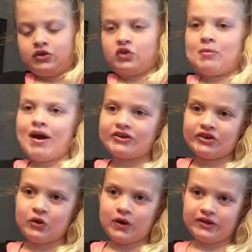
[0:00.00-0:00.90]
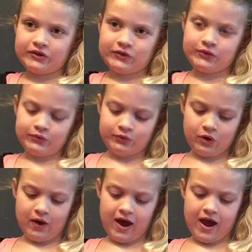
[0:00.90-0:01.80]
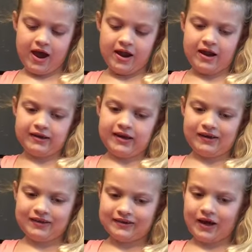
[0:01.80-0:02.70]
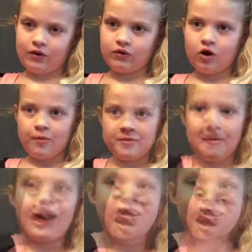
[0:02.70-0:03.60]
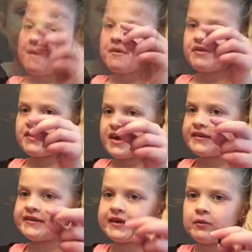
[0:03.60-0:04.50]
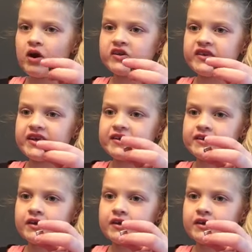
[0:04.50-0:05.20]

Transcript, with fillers: So I'm actually going to go ahead and take this out. All back. And it came with this, and watch this.